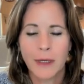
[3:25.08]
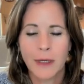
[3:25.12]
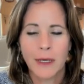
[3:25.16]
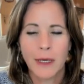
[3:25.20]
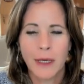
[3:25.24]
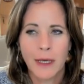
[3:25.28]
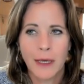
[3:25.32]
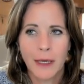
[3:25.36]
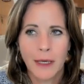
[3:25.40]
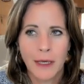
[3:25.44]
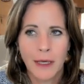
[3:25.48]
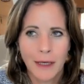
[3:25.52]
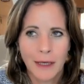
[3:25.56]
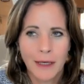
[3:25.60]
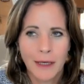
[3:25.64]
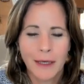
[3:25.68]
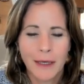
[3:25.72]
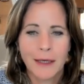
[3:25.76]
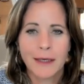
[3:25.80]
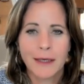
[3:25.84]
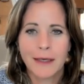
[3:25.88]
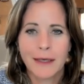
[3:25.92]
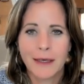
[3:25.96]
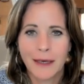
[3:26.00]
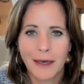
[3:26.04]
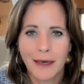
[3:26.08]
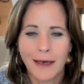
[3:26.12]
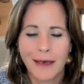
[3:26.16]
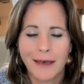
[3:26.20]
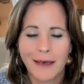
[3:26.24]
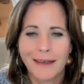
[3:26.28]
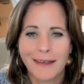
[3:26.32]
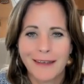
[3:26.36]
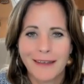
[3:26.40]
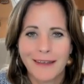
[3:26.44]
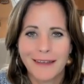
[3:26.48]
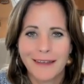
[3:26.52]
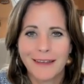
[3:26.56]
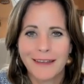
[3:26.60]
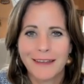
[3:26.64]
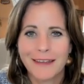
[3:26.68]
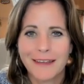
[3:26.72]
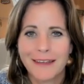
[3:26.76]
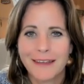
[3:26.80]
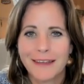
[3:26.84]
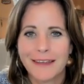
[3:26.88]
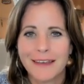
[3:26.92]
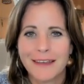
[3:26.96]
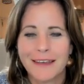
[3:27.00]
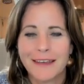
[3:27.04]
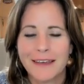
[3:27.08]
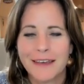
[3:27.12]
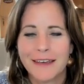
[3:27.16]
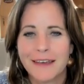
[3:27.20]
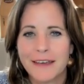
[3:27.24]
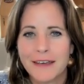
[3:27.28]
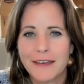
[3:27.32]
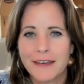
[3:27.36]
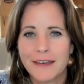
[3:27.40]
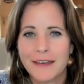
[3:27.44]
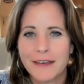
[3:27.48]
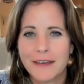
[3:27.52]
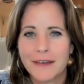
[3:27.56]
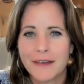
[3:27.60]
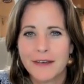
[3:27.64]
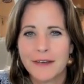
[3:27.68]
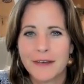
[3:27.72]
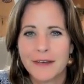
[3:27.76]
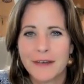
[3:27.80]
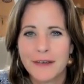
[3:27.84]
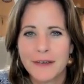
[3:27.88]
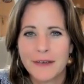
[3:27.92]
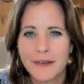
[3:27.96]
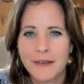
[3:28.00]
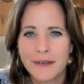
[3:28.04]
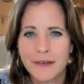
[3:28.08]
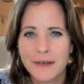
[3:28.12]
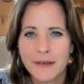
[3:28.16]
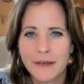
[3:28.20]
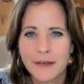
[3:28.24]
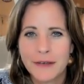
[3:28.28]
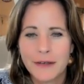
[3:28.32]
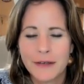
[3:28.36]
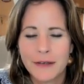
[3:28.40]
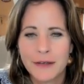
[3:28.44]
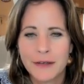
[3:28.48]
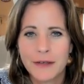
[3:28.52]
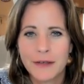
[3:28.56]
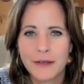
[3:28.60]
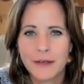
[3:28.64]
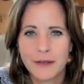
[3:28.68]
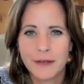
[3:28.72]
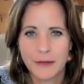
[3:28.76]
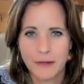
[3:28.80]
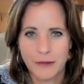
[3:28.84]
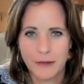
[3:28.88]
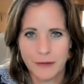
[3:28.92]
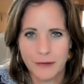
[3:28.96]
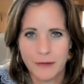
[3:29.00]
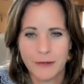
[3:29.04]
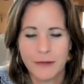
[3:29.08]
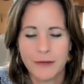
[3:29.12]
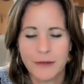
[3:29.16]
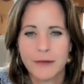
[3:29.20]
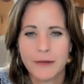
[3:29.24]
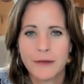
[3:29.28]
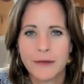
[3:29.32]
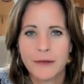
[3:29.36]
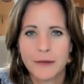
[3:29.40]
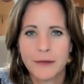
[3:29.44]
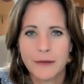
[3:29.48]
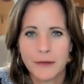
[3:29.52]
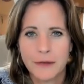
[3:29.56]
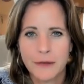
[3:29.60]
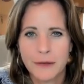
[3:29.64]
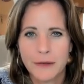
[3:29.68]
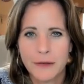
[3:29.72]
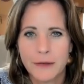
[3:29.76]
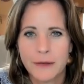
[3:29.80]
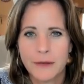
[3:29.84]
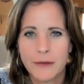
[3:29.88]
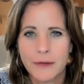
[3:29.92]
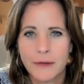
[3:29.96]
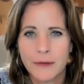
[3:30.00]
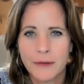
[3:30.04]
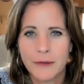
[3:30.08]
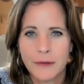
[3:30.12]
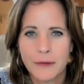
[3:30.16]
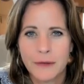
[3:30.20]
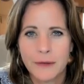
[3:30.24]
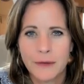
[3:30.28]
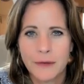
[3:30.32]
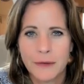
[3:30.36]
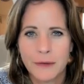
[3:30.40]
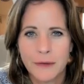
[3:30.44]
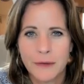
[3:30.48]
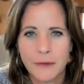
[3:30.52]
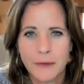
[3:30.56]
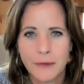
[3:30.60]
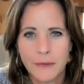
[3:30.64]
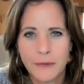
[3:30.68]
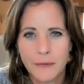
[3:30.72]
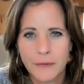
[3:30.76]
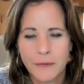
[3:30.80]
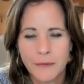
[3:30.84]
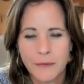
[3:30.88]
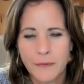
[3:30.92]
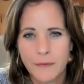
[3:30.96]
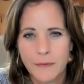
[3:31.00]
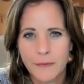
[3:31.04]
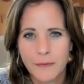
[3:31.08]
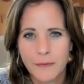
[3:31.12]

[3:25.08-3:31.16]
(not speaking)